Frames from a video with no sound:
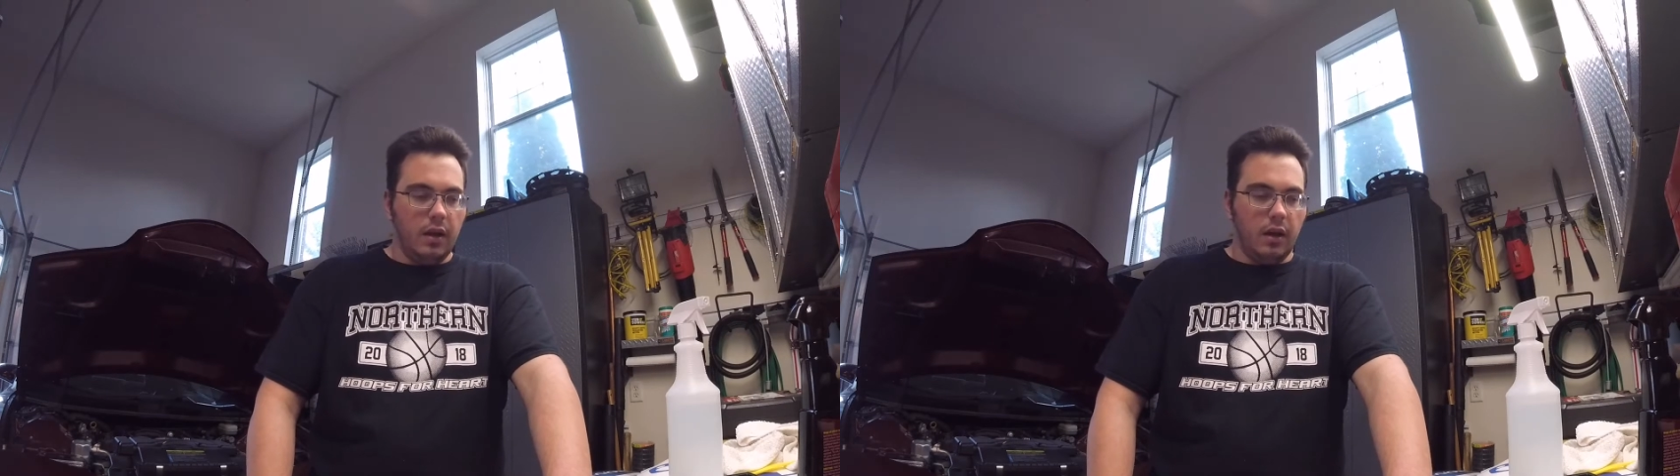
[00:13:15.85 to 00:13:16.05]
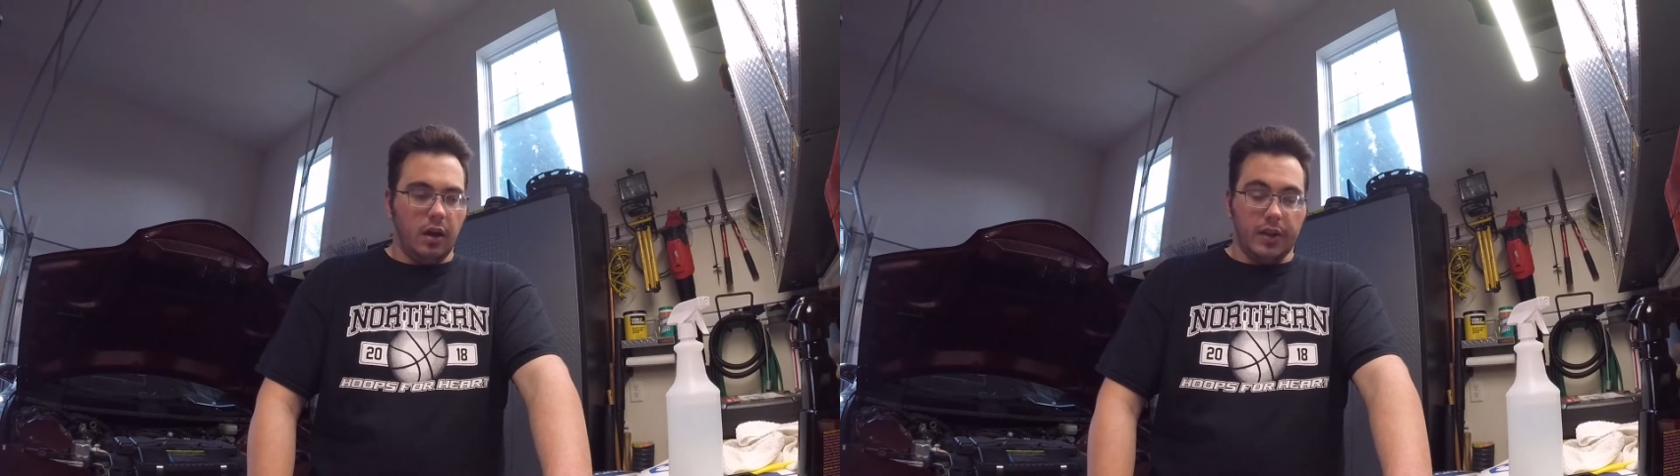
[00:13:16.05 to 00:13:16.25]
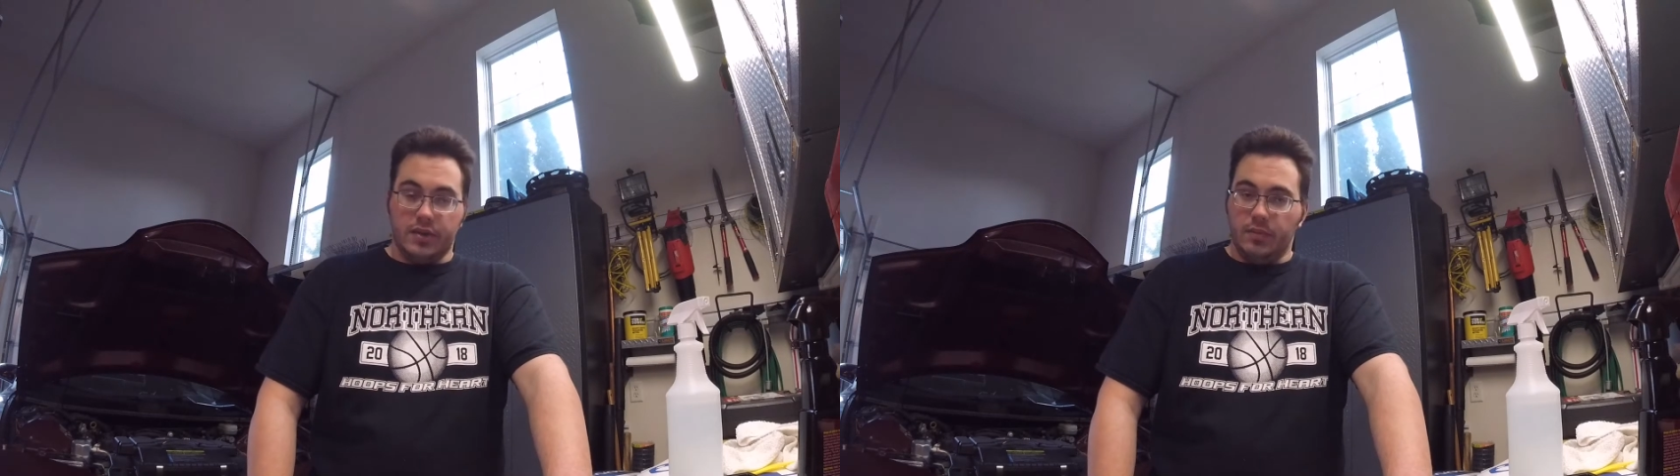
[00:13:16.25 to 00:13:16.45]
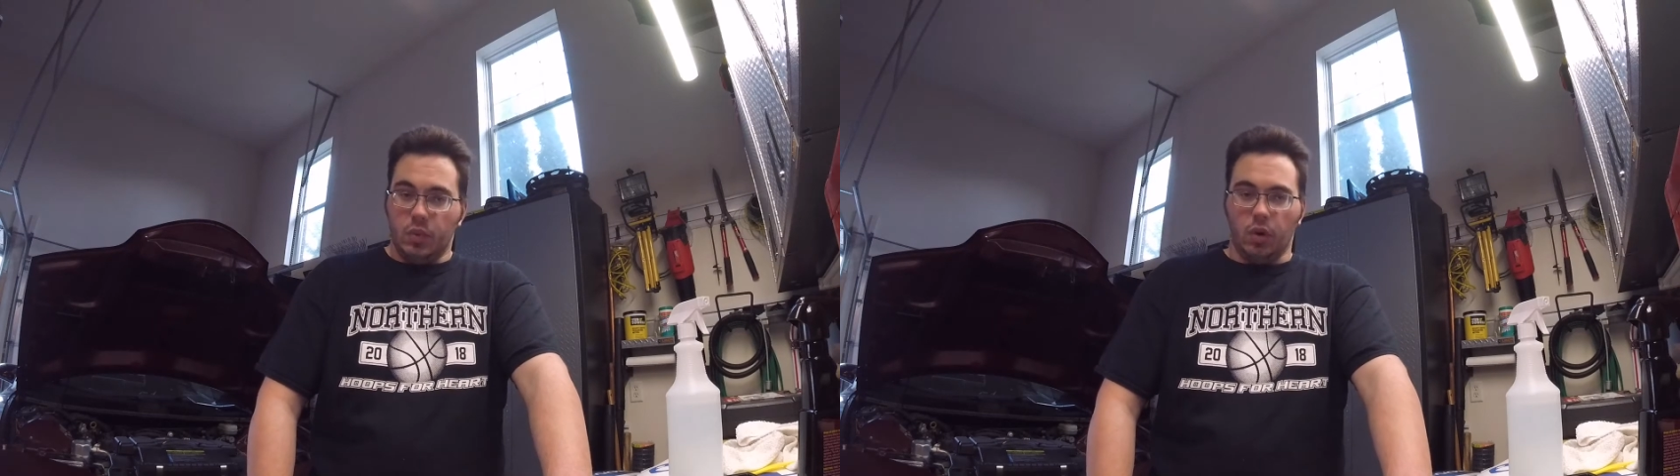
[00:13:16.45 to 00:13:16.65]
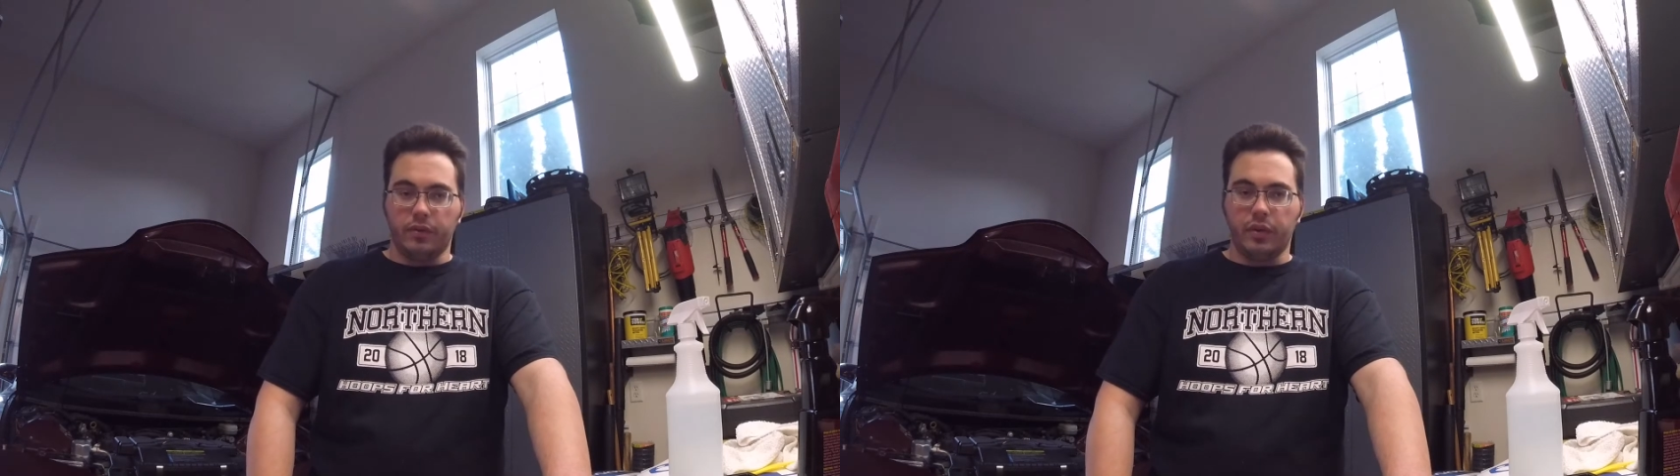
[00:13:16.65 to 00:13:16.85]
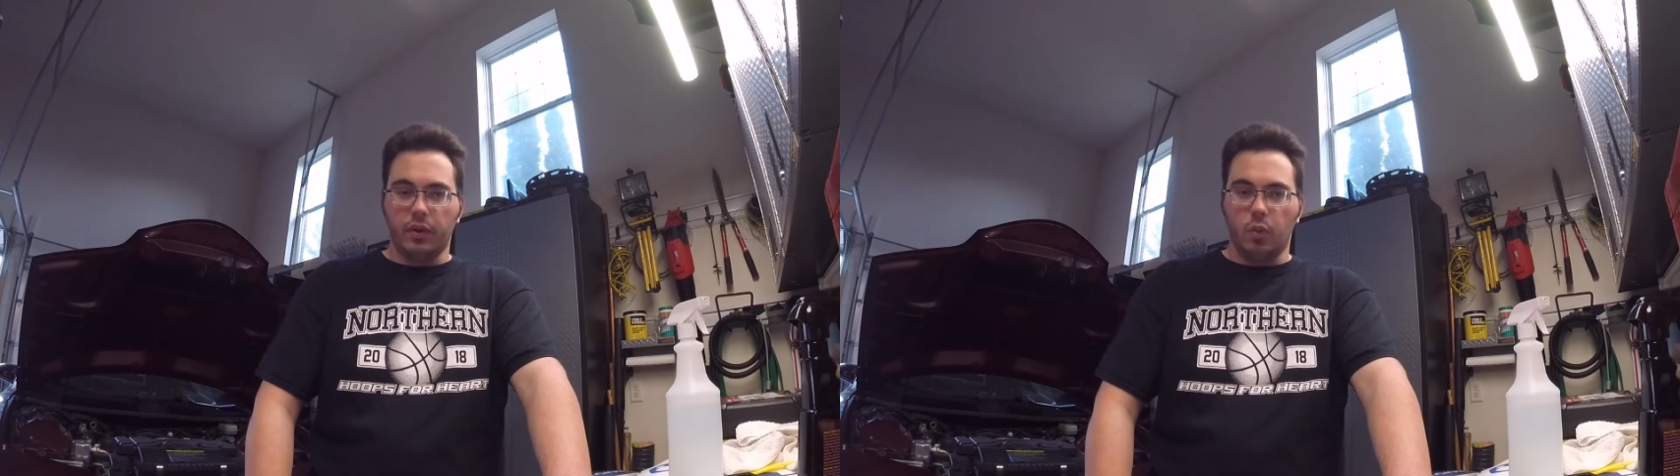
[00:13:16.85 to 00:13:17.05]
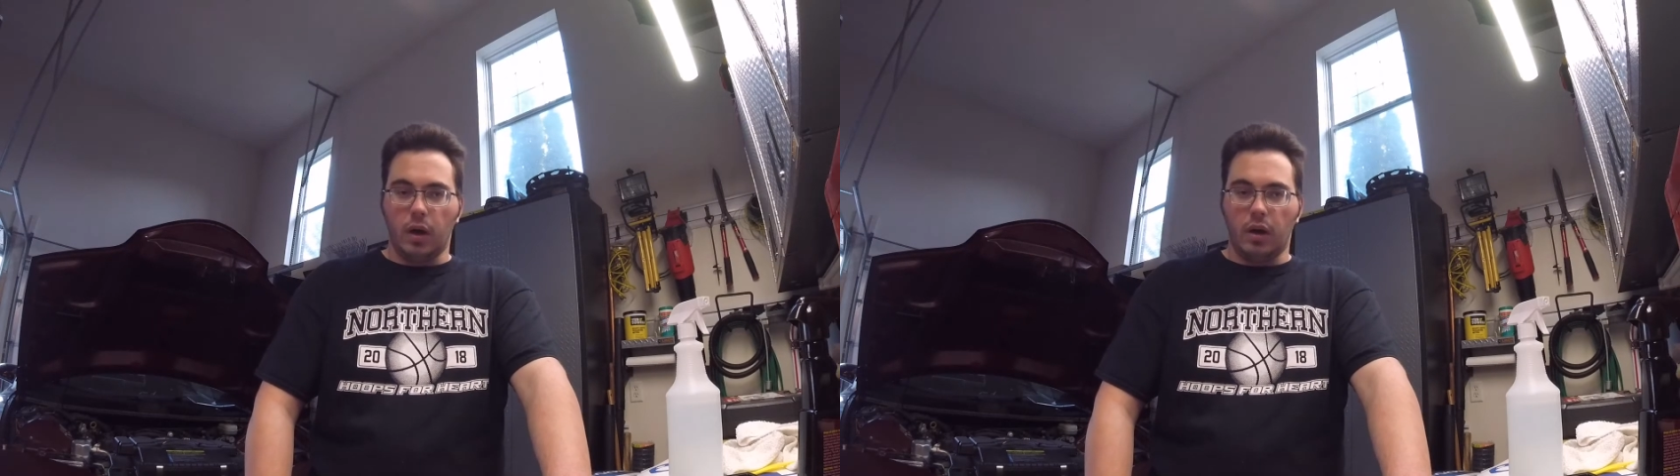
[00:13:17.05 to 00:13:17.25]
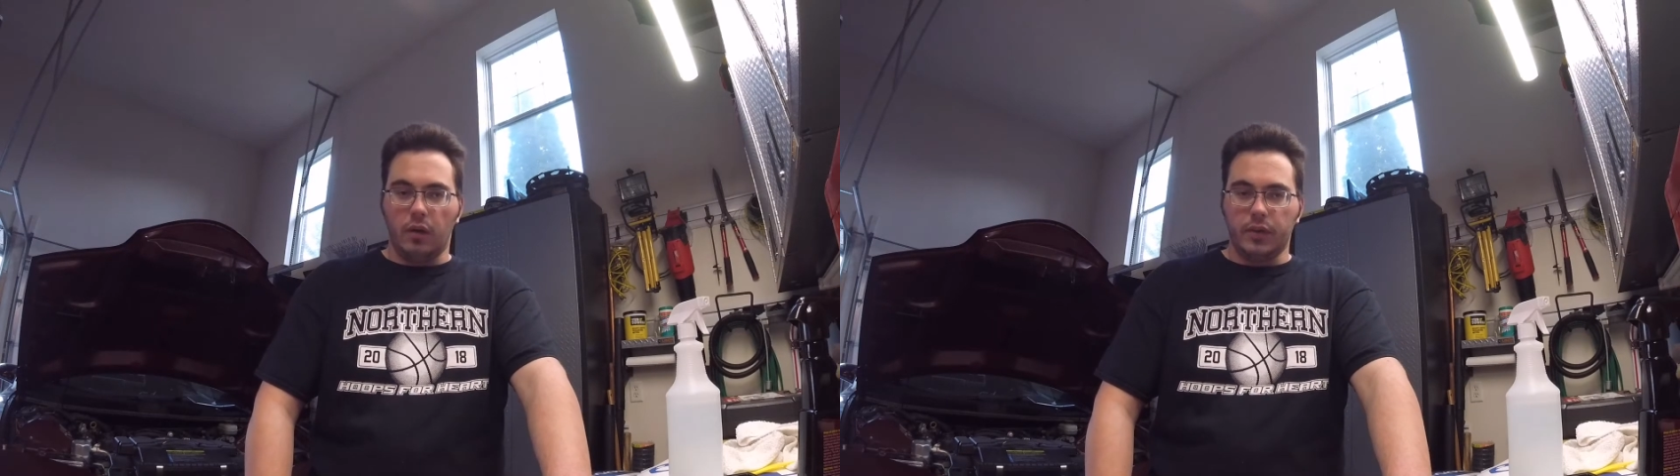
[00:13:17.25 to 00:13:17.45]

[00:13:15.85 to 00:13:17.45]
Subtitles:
They seem to work very well.